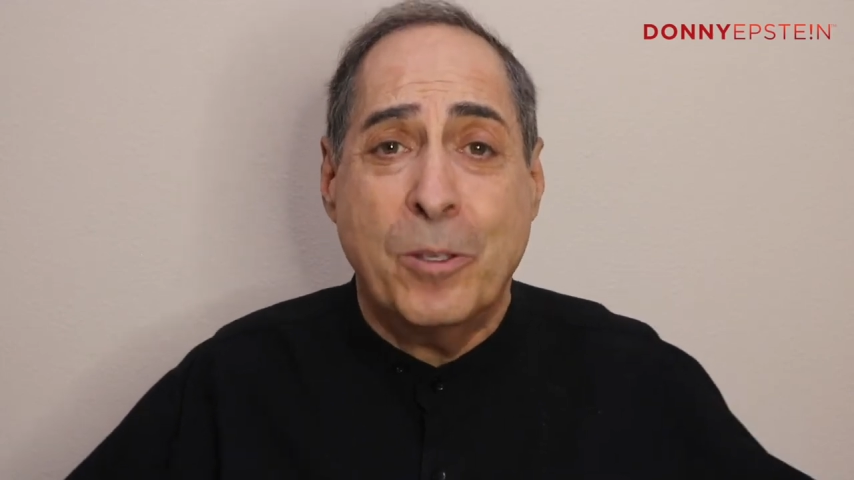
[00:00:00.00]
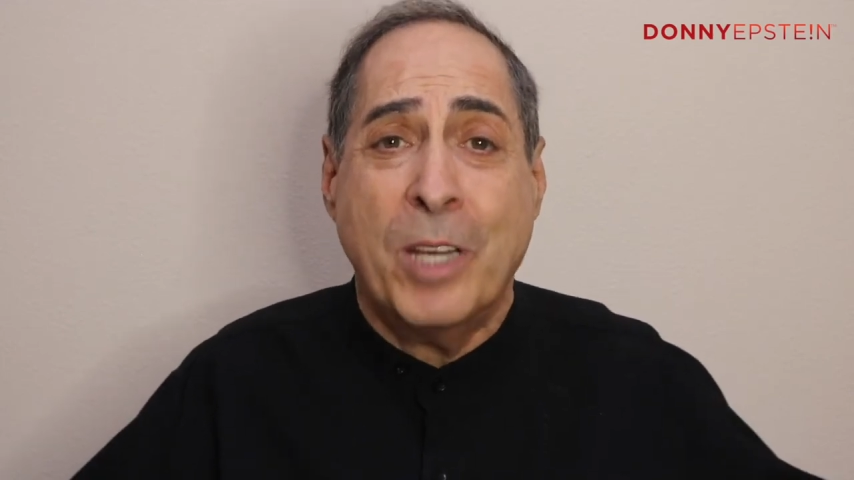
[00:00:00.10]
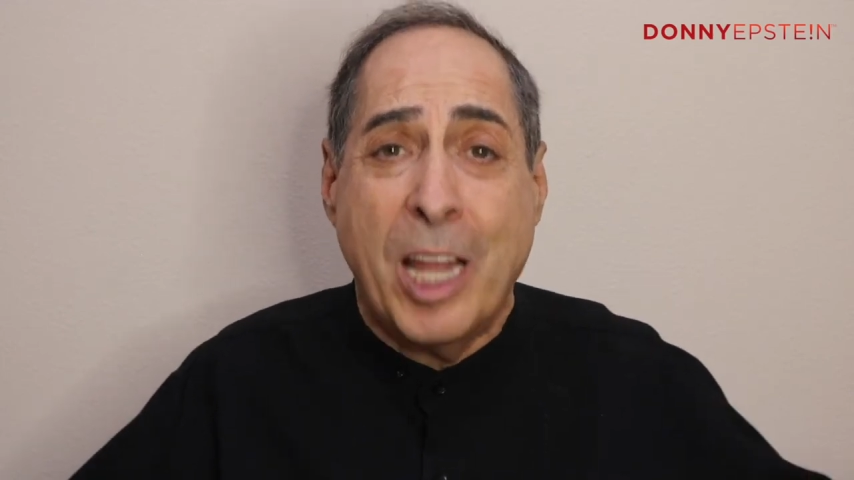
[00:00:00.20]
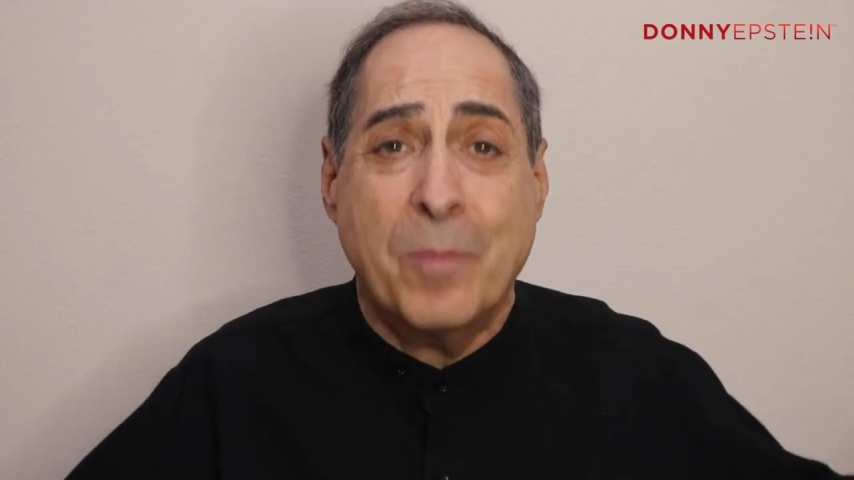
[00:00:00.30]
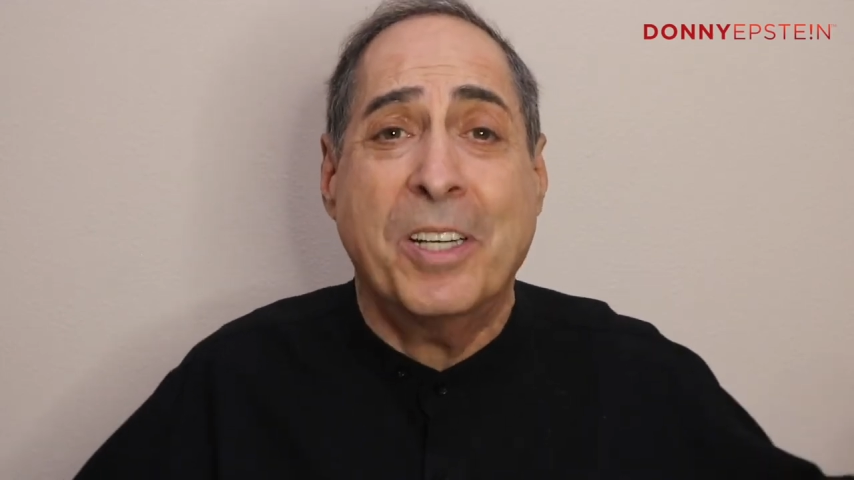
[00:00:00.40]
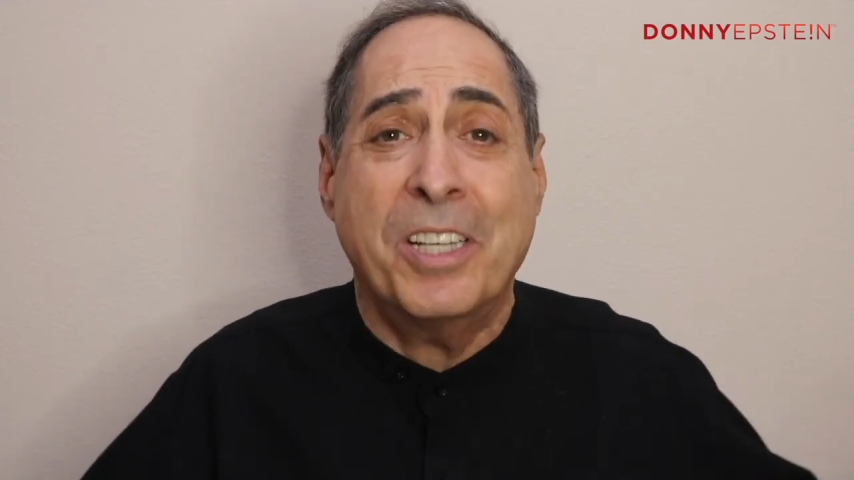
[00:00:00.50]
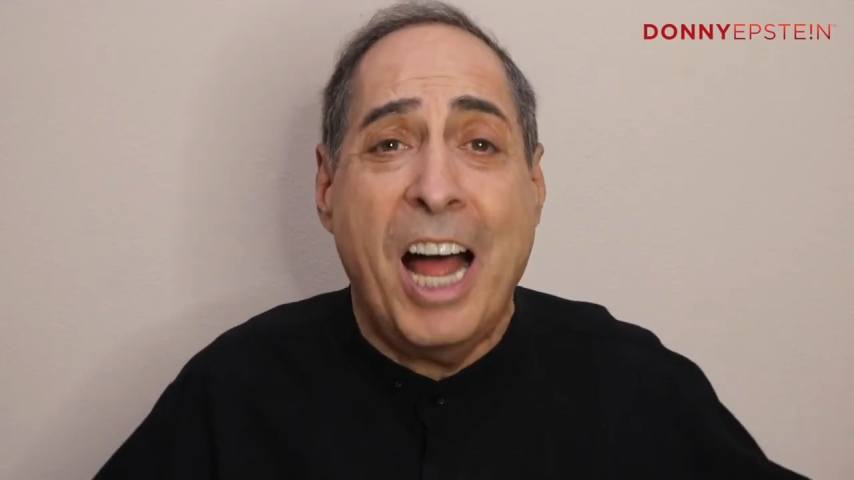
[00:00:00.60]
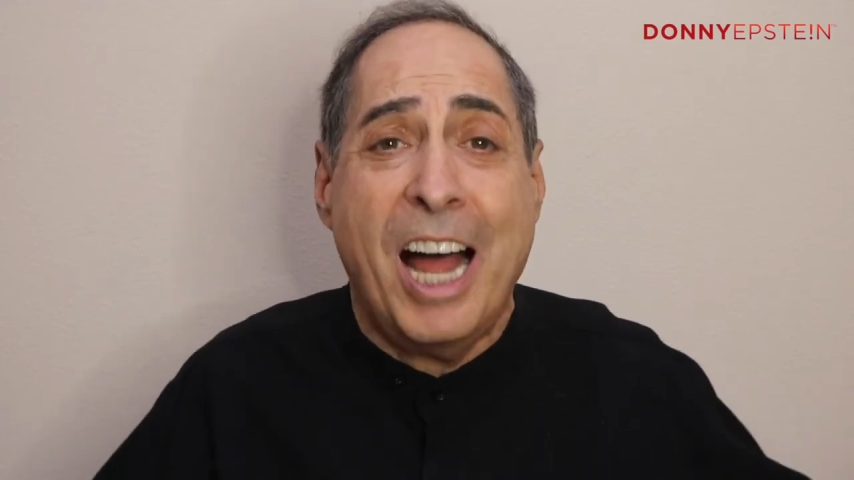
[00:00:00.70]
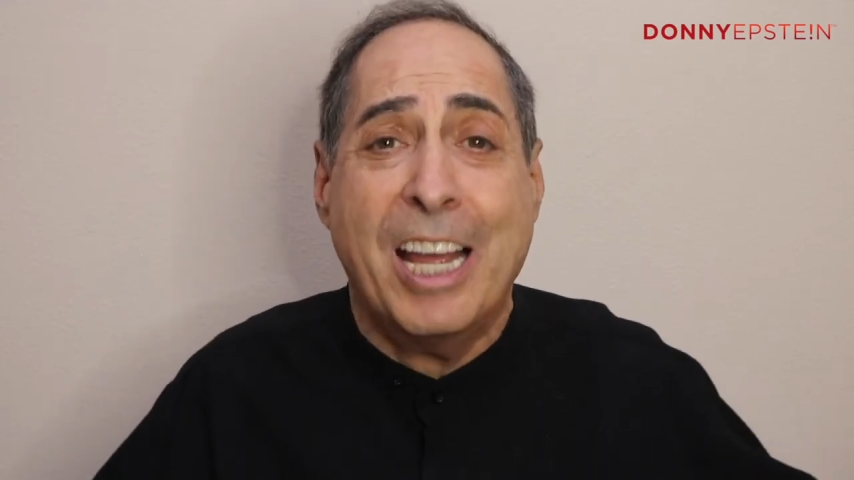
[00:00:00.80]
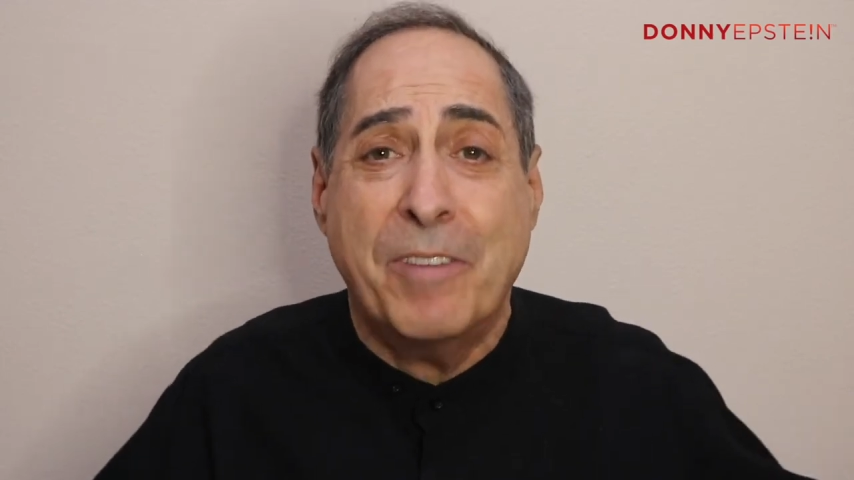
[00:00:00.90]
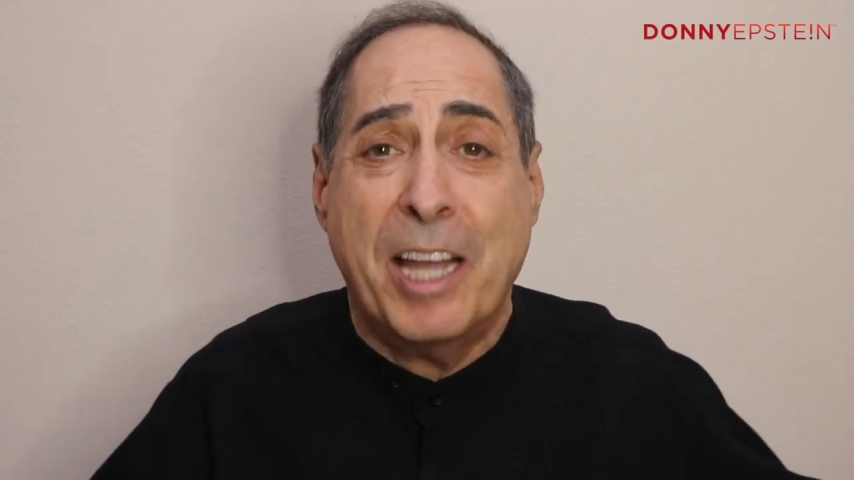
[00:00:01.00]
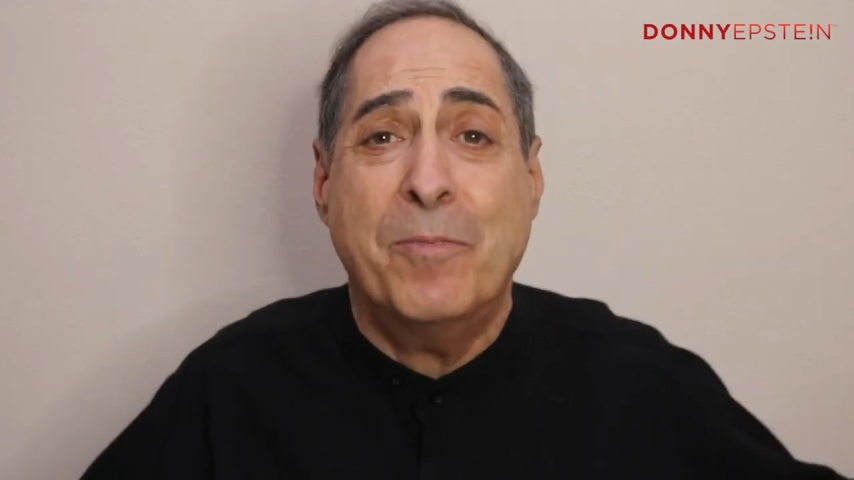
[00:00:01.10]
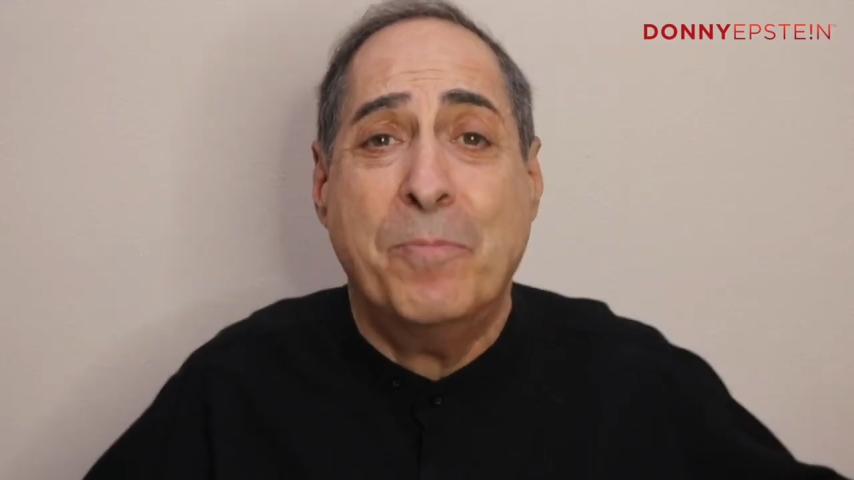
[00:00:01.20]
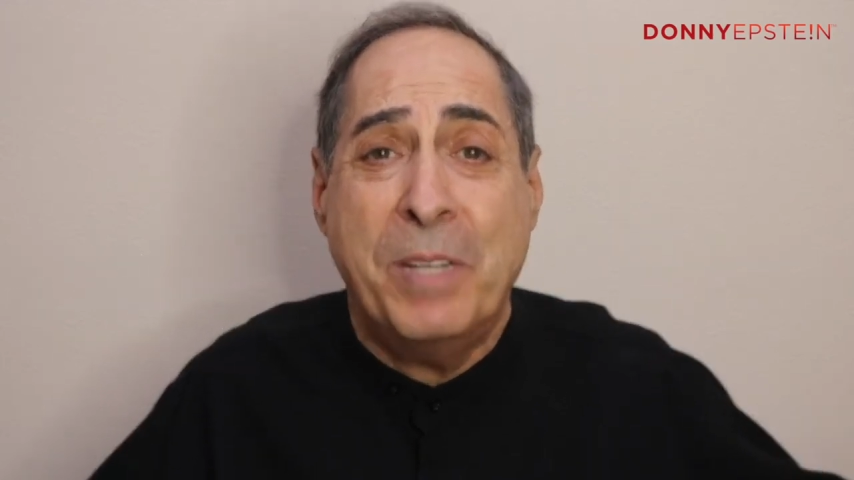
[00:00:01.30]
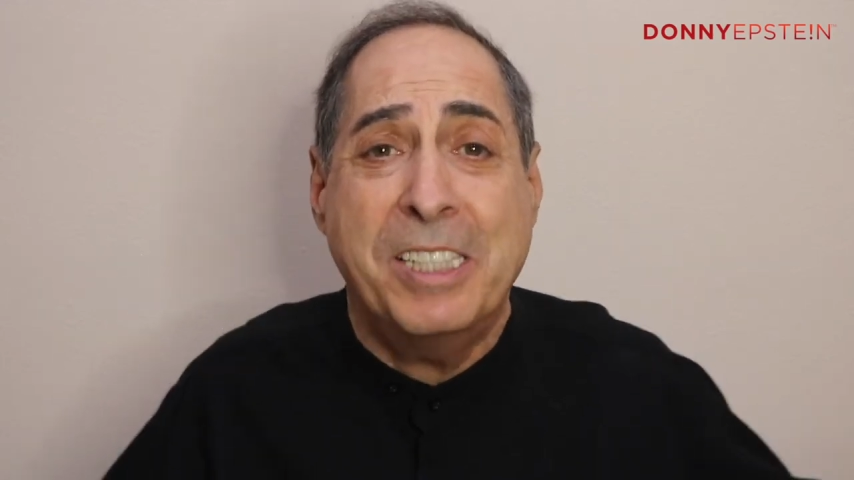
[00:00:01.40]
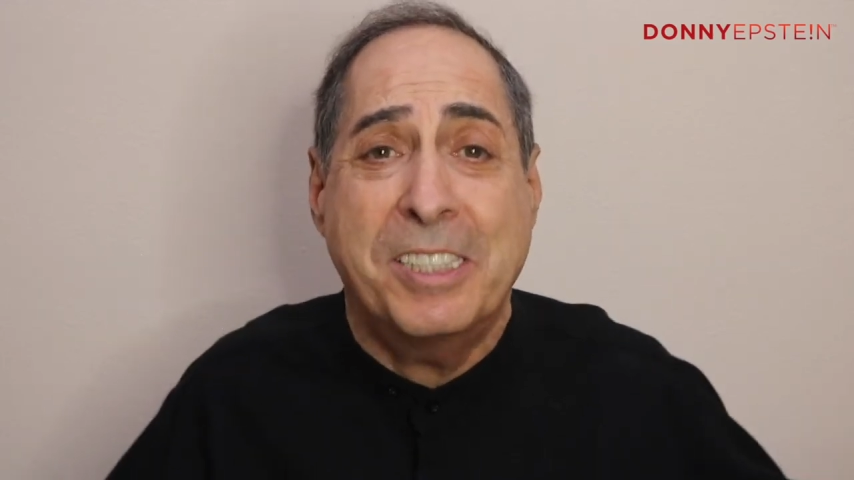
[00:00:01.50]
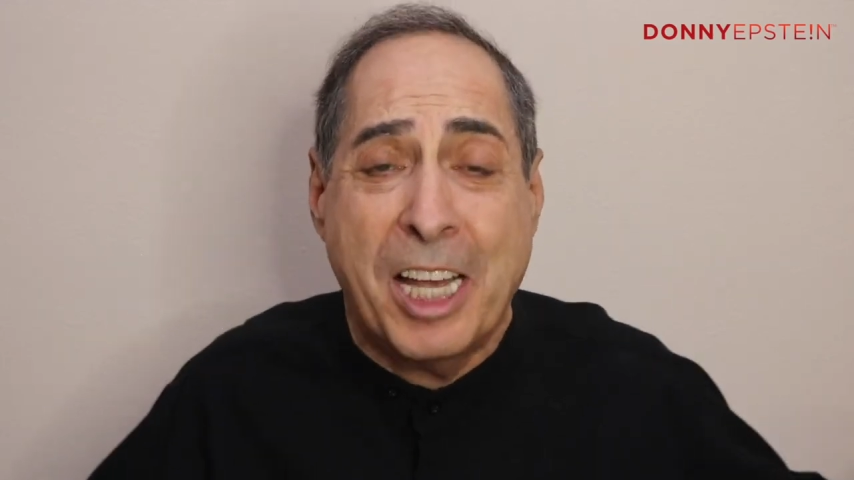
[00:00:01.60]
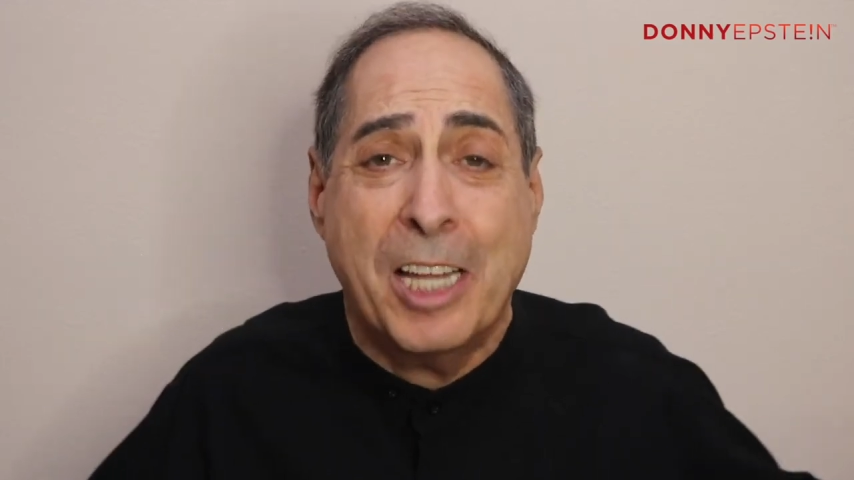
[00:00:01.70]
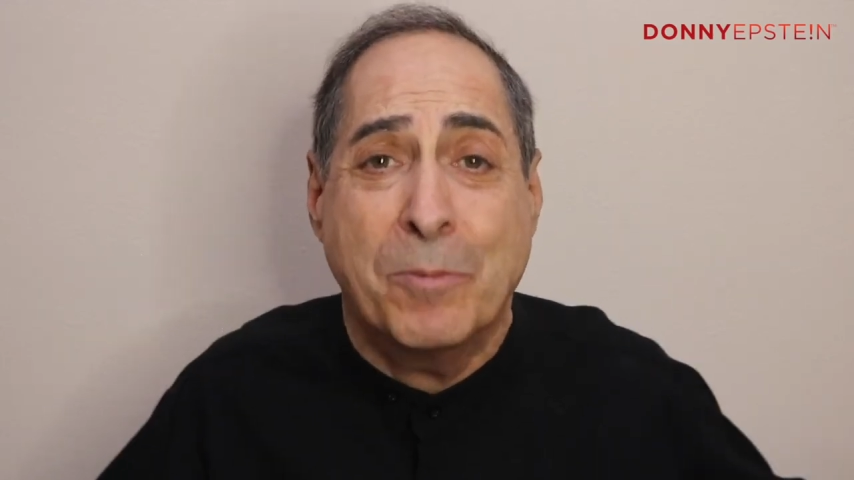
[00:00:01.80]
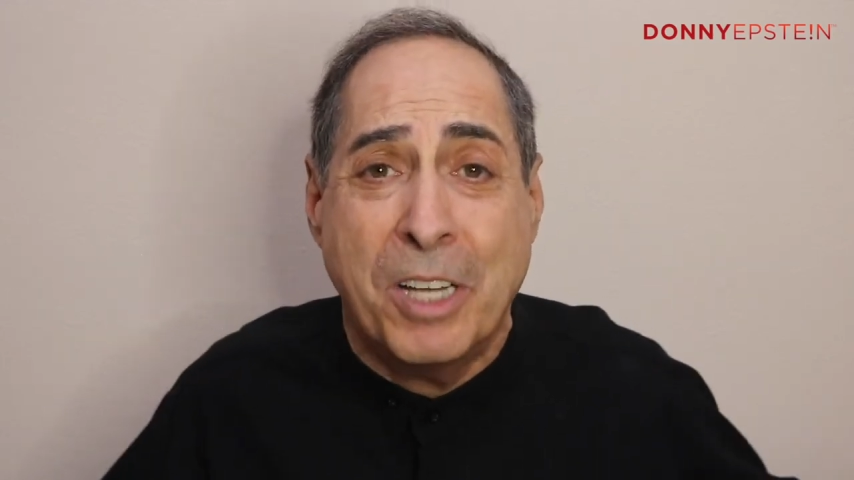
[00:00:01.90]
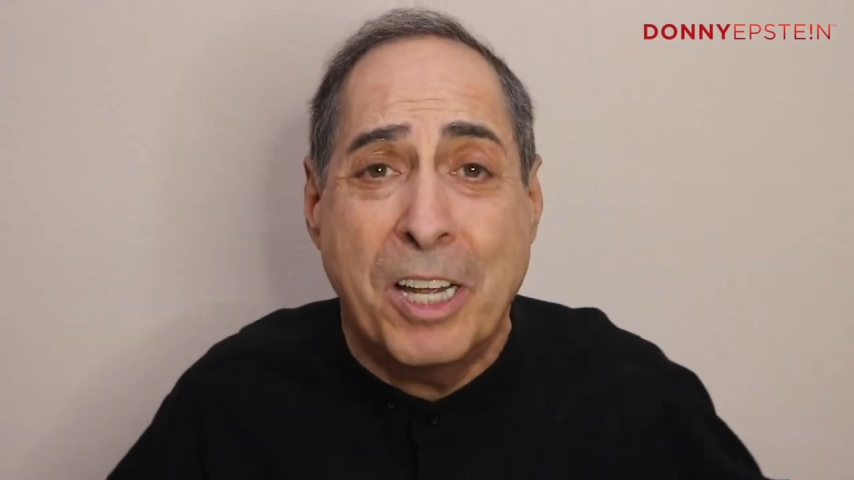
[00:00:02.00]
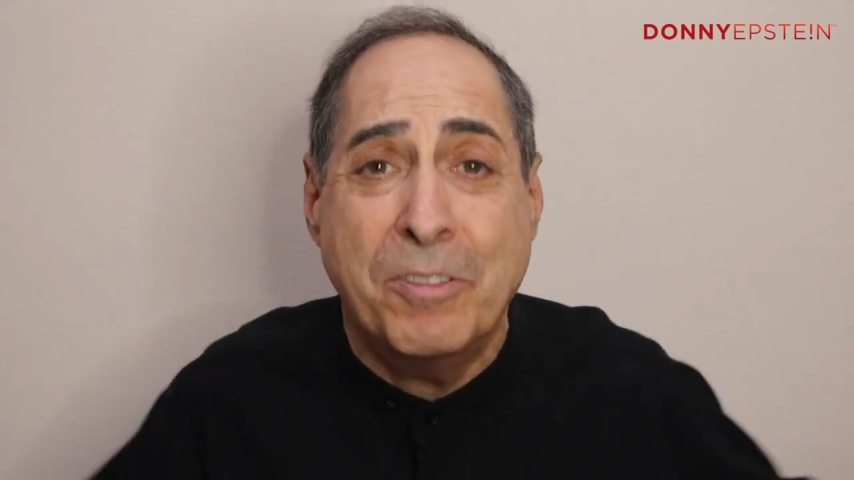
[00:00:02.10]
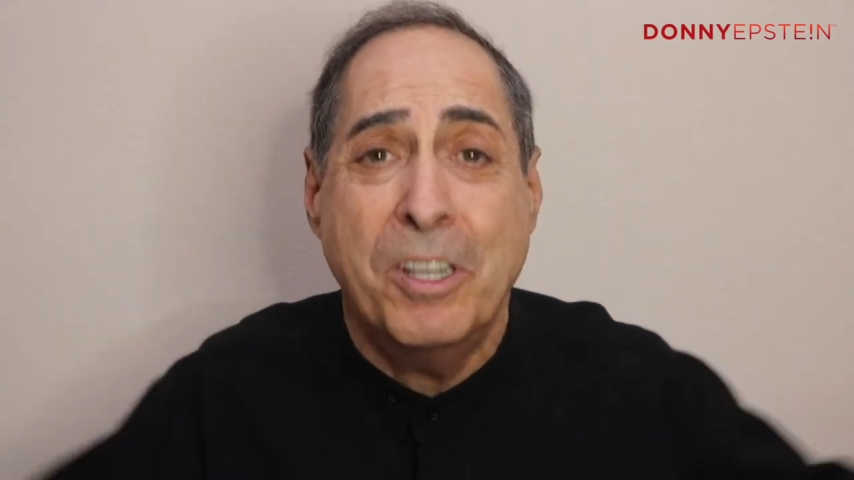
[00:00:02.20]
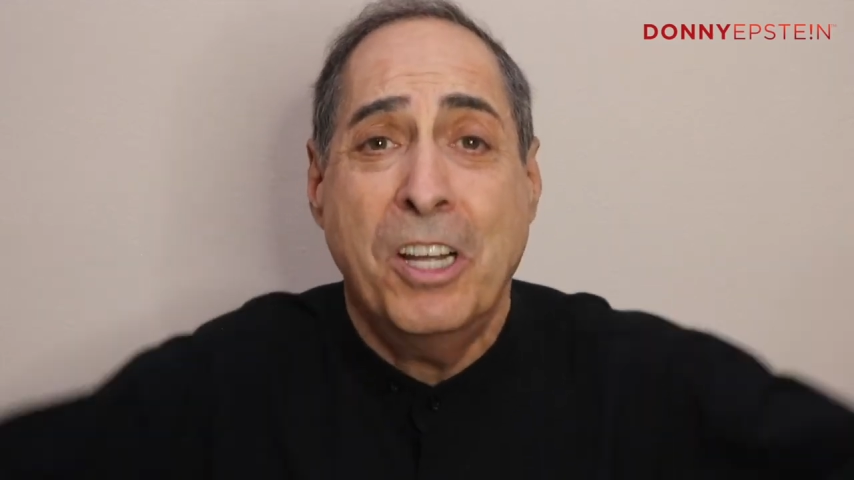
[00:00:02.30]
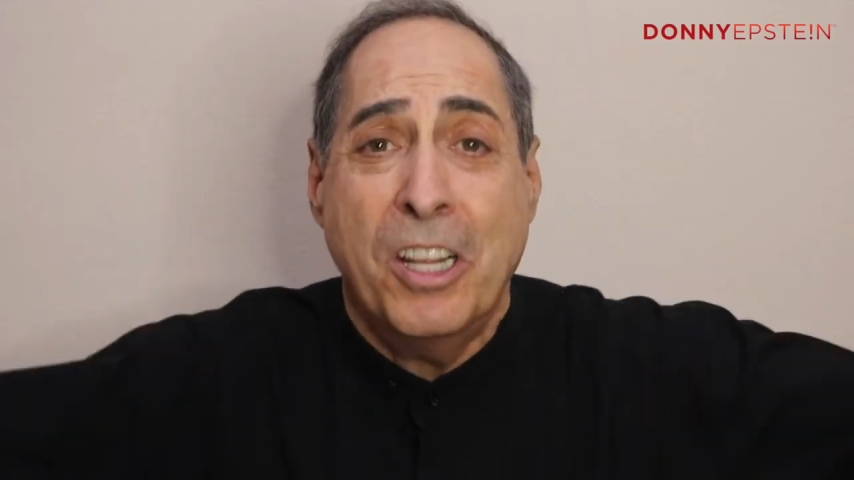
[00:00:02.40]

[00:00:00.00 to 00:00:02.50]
Well, I'm alive, I am peace, I am love.